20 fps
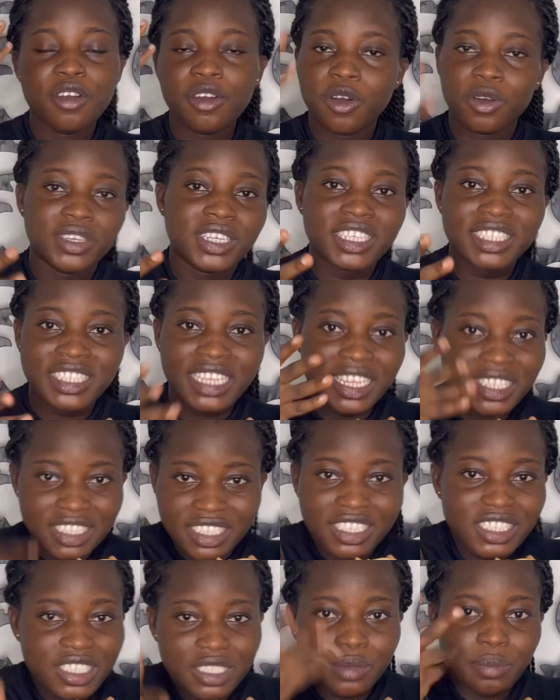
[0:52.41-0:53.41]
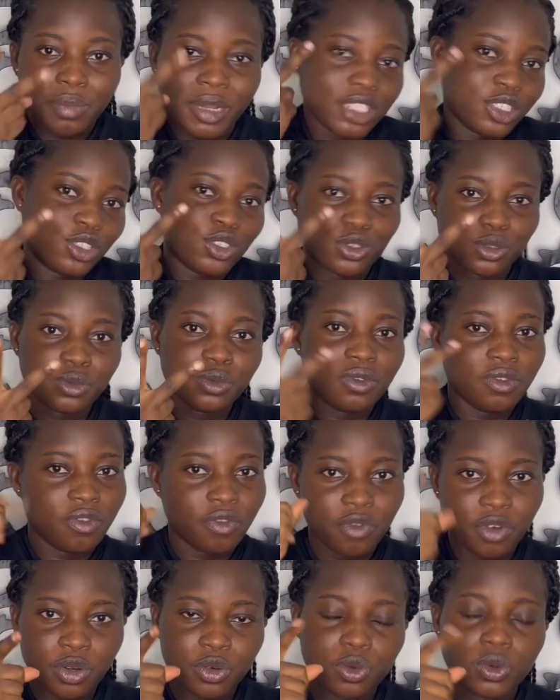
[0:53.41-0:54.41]
understand this part 2
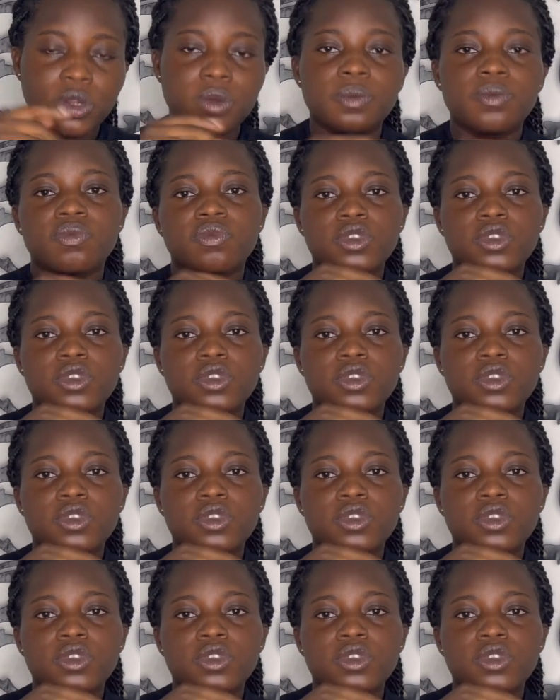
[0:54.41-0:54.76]
very well.